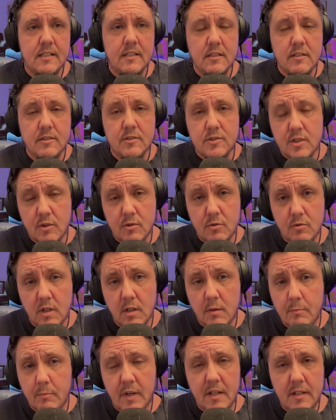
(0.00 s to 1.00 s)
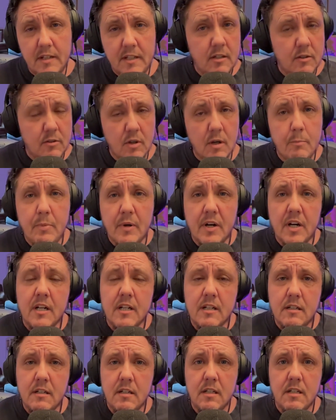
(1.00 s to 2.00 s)
So, a
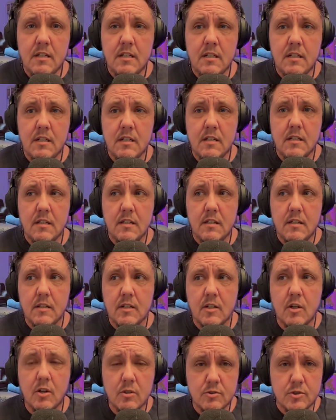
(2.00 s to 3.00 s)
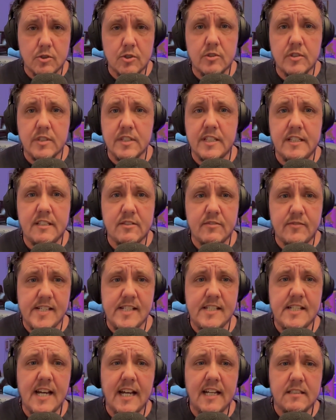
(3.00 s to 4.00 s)
bond culturally is
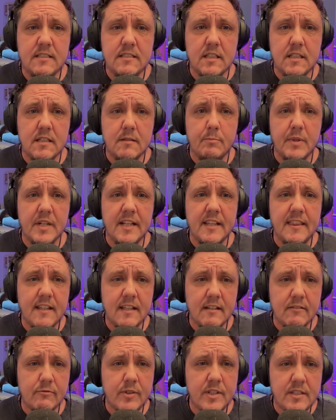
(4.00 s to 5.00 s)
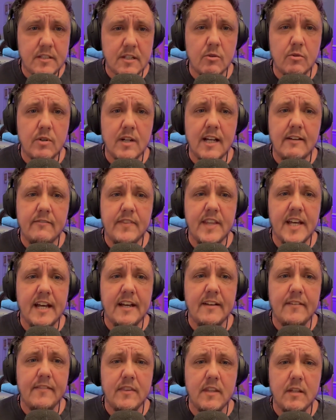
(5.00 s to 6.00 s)
fantastic, but I think if we don't have
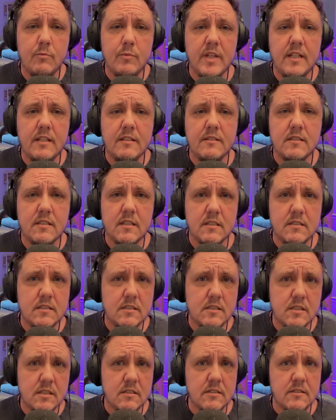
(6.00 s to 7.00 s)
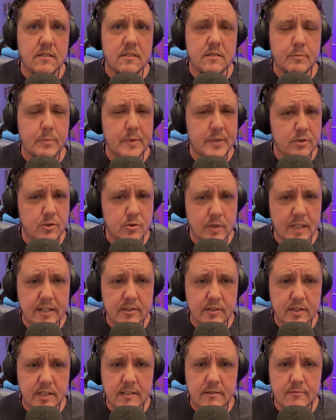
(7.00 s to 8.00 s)
that, then we can start to turn to
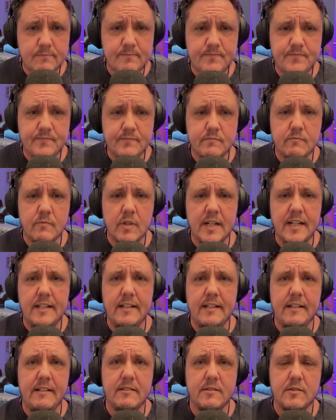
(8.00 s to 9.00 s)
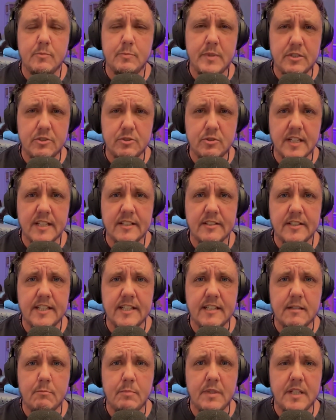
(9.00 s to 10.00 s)
spirituality, right? Spirituality
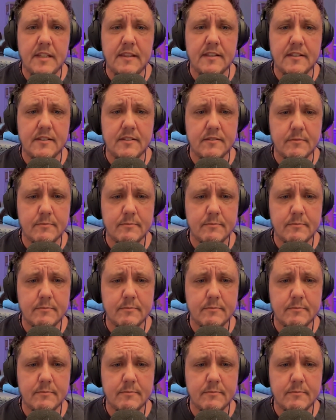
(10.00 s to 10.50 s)
can be this